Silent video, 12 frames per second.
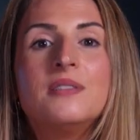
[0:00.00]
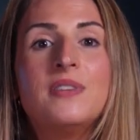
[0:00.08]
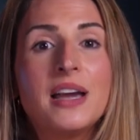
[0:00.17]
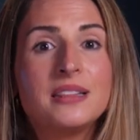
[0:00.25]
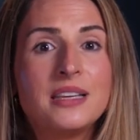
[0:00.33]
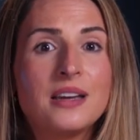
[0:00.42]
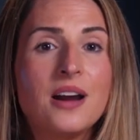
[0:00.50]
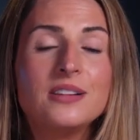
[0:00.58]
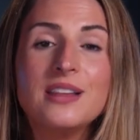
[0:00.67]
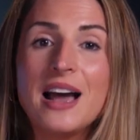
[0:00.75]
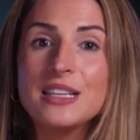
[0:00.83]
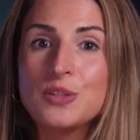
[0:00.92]
Finally, our
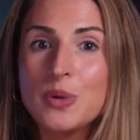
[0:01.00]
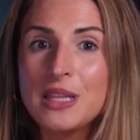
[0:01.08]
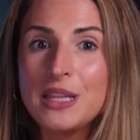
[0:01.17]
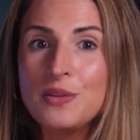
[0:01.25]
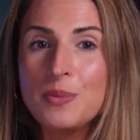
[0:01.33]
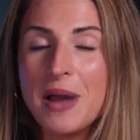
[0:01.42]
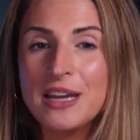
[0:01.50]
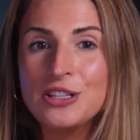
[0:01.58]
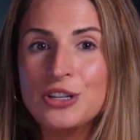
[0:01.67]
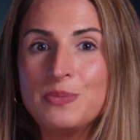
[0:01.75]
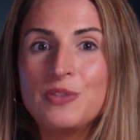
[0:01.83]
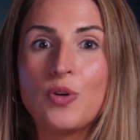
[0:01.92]
last weekly
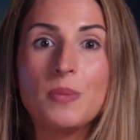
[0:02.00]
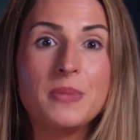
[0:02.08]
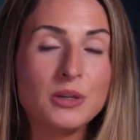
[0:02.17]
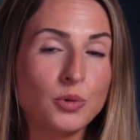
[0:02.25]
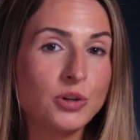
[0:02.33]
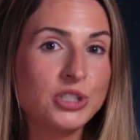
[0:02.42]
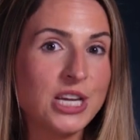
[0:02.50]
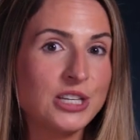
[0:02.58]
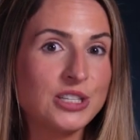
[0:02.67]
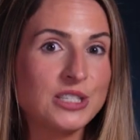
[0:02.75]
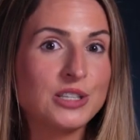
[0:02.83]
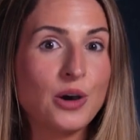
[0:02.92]
reminder before mid-roll
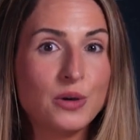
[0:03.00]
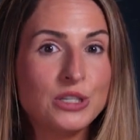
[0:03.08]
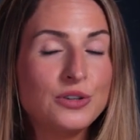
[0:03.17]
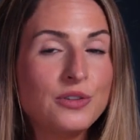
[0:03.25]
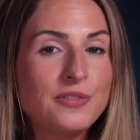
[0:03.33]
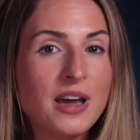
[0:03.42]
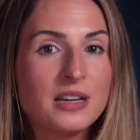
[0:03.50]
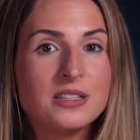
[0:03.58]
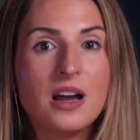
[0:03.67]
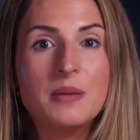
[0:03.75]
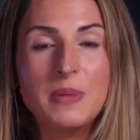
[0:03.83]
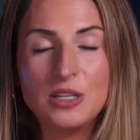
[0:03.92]
changes go into effect
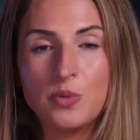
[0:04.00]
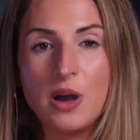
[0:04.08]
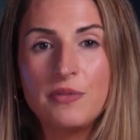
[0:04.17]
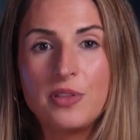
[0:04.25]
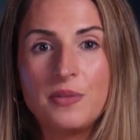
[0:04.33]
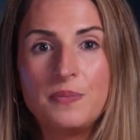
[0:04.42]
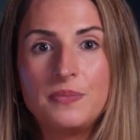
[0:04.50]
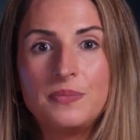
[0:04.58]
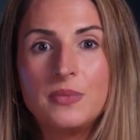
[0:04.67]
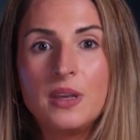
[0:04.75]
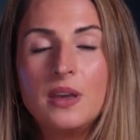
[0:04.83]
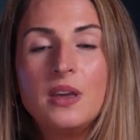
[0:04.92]
on May 12th.
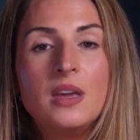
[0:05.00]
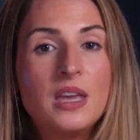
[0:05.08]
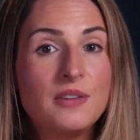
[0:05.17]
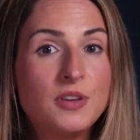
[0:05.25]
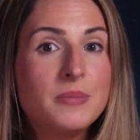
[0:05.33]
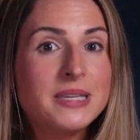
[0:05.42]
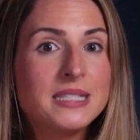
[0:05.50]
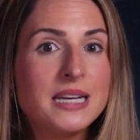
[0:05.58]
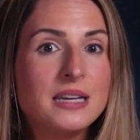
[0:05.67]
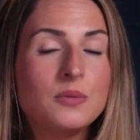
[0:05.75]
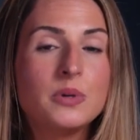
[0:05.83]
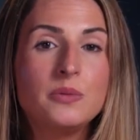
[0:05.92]
If you missed
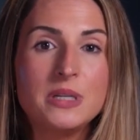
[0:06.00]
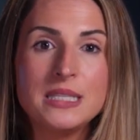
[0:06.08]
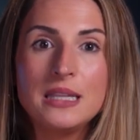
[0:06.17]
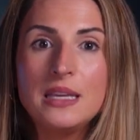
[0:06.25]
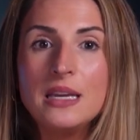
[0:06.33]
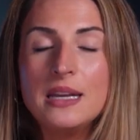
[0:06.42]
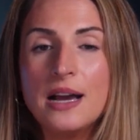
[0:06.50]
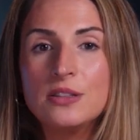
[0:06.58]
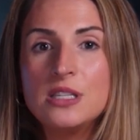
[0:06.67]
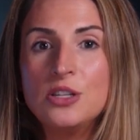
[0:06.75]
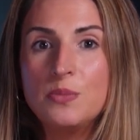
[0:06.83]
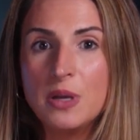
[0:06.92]
it, we recently
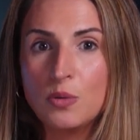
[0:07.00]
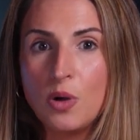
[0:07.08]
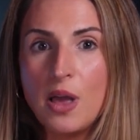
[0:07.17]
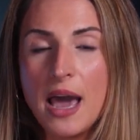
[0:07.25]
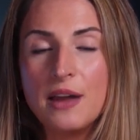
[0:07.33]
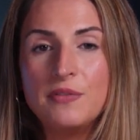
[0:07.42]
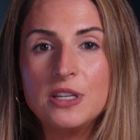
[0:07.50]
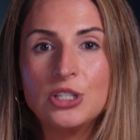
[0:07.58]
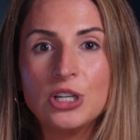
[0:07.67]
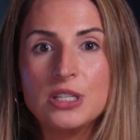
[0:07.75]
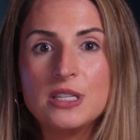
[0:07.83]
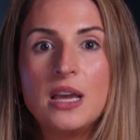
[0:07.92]
announced new mid-roll ad
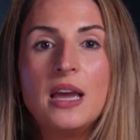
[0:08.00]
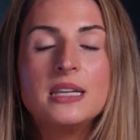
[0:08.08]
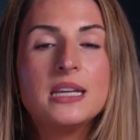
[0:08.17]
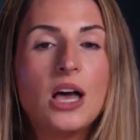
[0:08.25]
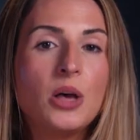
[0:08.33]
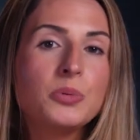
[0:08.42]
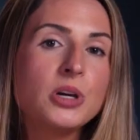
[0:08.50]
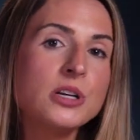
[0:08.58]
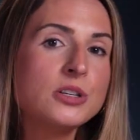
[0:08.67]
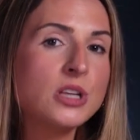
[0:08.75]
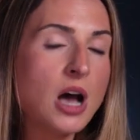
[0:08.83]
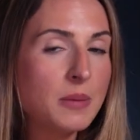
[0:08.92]
features to help
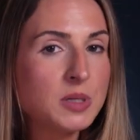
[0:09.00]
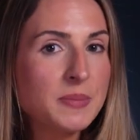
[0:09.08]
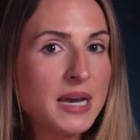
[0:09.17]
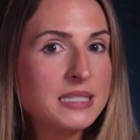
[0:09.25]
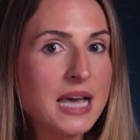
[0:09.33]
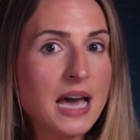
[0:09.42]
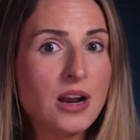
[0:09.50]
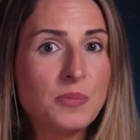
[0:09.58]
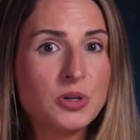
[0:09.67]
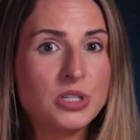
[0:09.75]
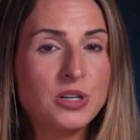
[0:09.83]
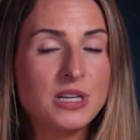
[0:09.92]
creators optimize ad
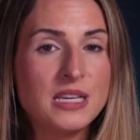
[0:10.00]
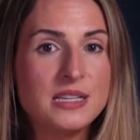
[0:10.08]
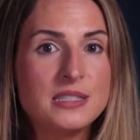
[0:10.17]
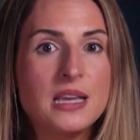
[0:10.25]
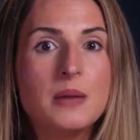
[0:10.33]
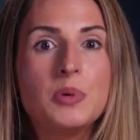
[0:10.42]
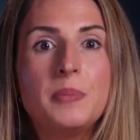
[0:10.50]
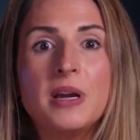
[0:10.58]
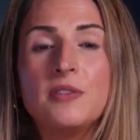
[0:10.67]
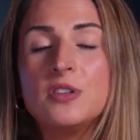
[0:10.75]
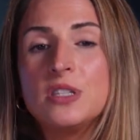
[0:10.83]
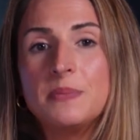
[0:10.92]
opportunities and prepare
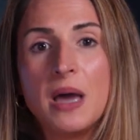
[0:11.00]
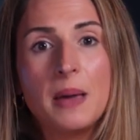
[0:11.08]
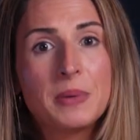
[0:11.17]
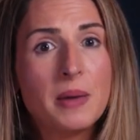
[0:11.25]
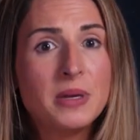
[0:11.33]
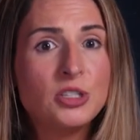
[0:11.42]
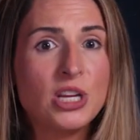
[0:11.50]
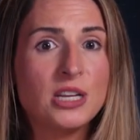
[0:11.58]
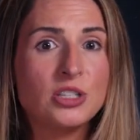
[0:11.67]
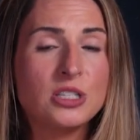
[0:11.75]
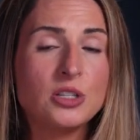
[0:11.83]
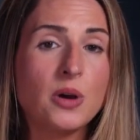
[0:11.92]
for some upcoming
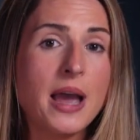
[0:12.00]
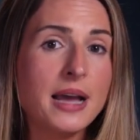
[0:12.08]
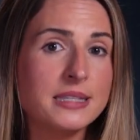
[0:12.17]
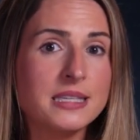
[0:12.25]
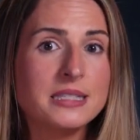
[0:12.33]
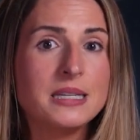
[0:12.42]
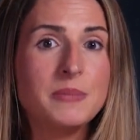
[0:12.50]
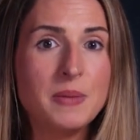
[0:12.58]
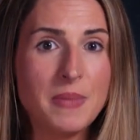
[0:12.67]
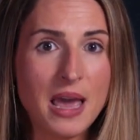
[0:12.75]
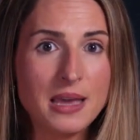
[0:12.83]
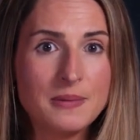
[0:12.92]
changes to our ad system in
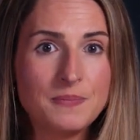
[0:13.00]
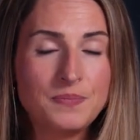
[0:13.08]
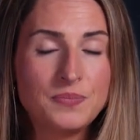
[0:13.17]
May.